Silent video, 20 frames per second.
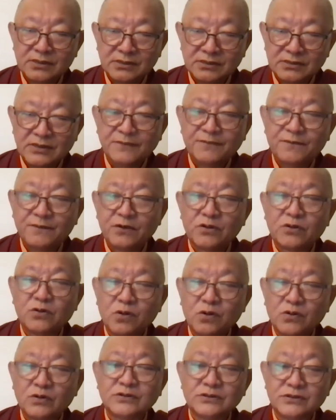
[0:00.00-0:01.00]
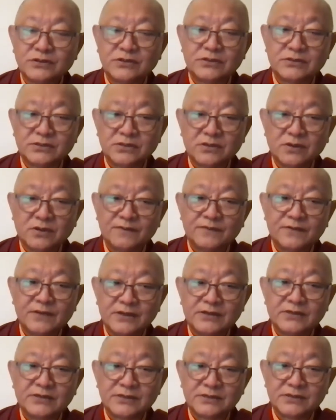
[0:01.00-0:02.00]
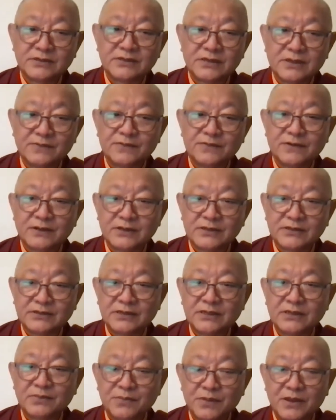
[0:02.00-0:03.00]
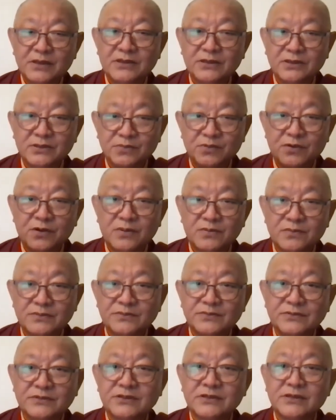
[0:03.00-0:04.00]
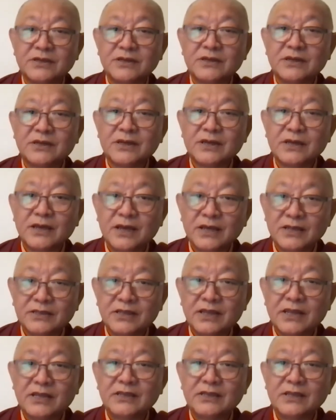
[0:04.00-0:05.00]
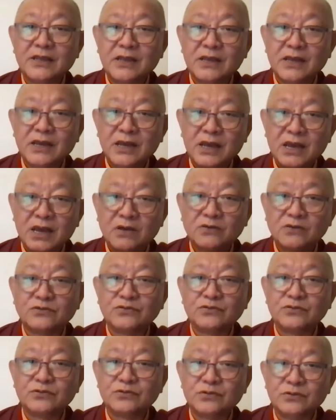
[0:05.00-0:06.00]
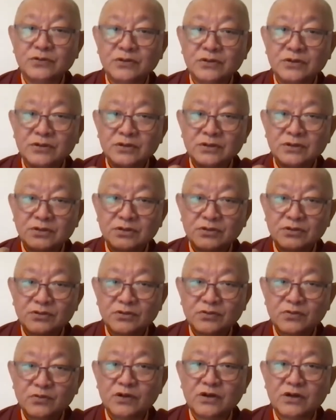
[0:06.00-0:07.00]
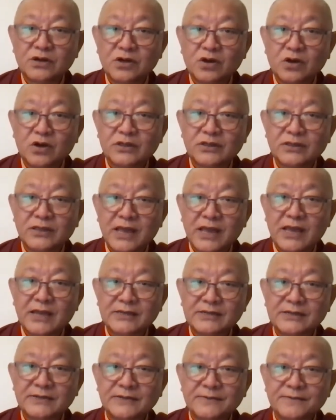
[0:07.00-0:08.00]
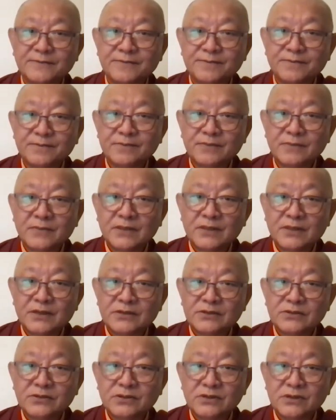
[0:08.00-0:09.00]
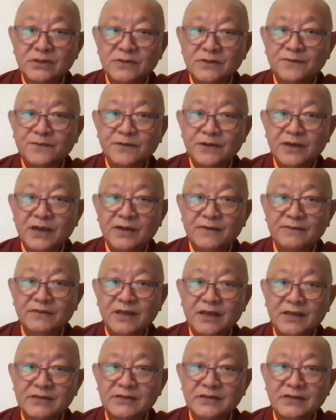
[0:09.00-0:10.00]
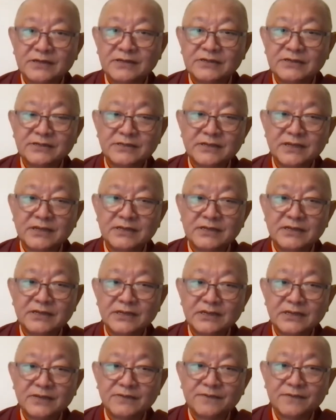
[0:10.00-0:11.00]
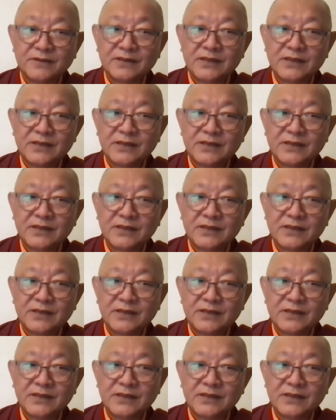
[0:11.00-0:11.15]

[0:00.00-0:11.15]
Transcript: different causes of these sufferings and pain and problems, and then how to, work on that. So if you have that understanding, if